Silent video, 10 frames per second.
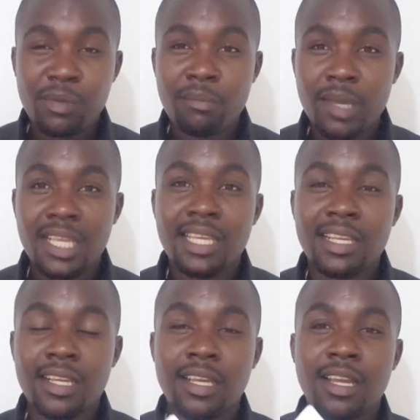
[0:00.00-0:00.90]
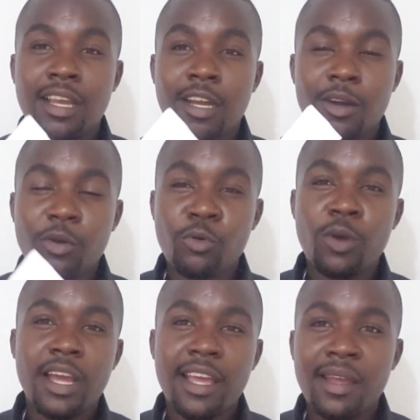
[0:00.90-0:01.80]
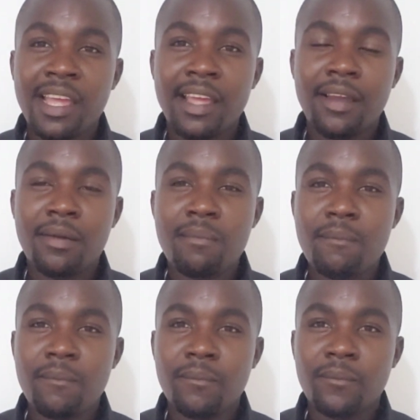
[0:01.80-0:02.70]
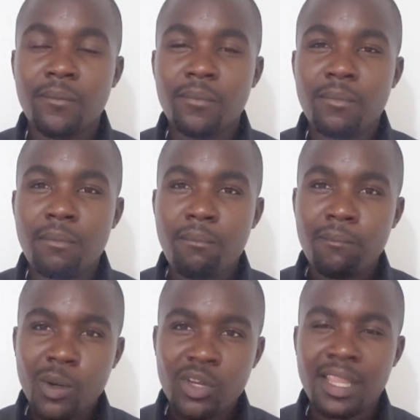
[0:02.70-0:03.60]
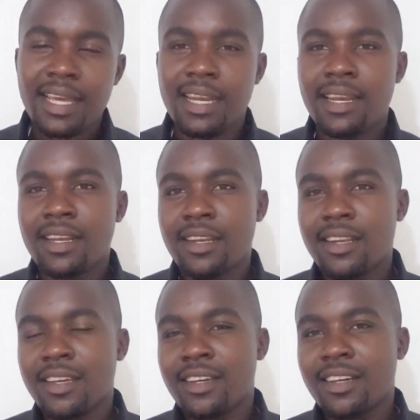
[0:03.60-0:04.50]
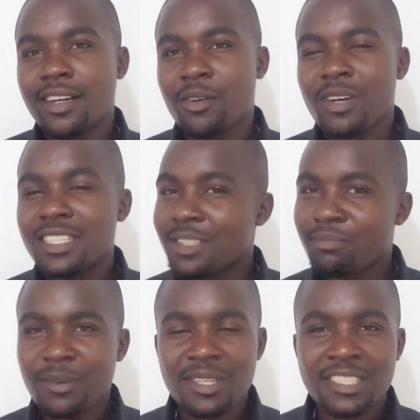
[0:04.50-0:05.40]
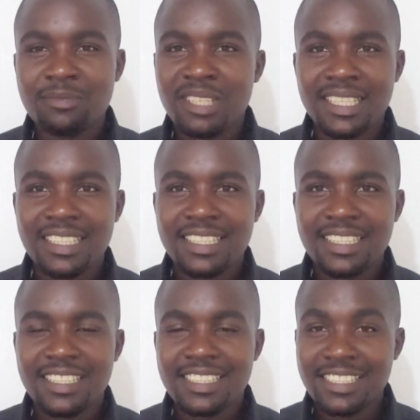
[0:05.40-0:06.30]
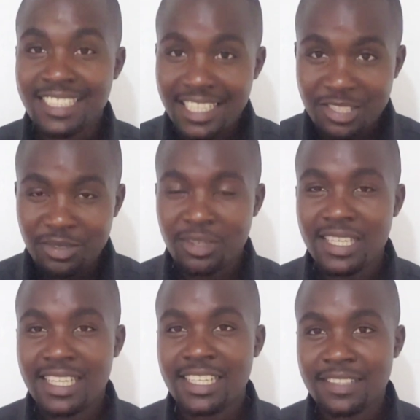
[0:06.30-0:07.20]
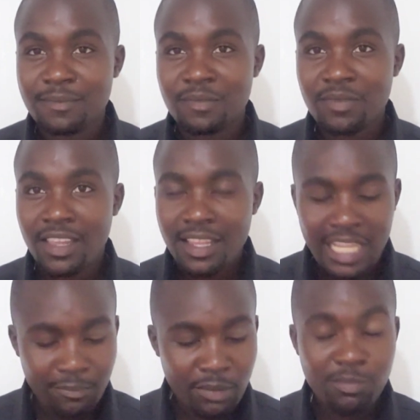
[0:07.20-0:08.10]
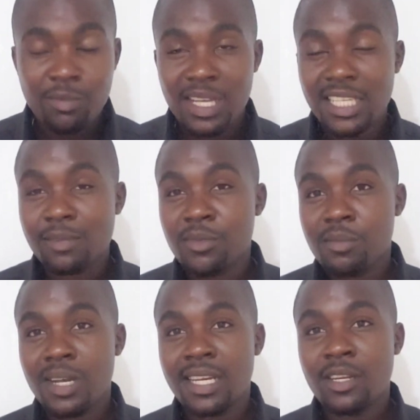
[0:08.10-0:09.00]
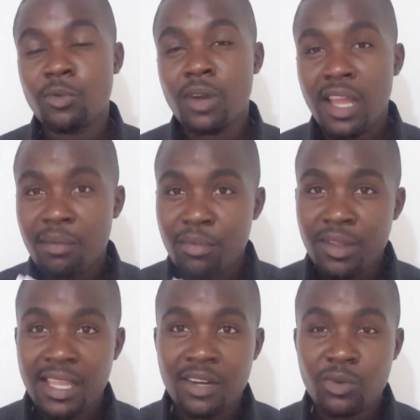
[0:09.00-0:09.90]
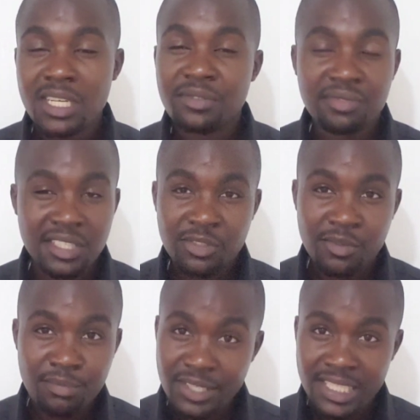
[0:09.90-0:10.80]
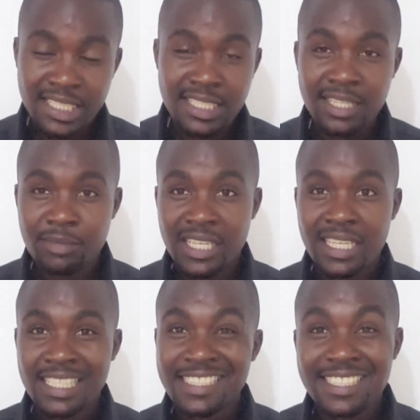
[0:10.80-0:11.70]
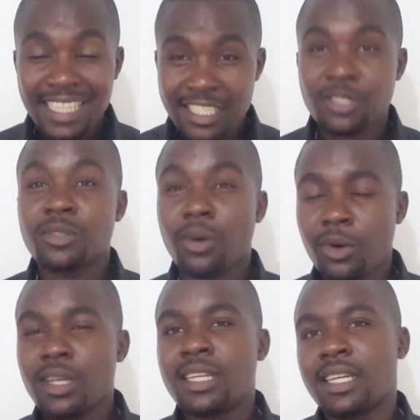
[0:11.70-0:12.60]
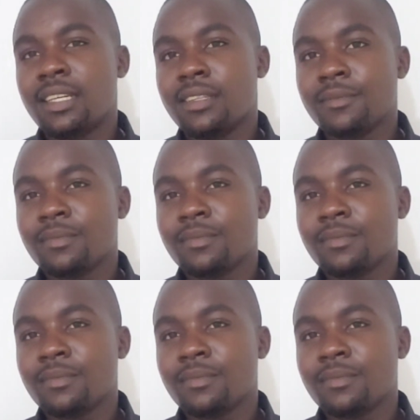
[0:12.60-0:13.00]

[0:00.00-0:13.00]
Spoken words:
making way more than what employees make just online. There are people making more money, way more than what physical businesses are making just online.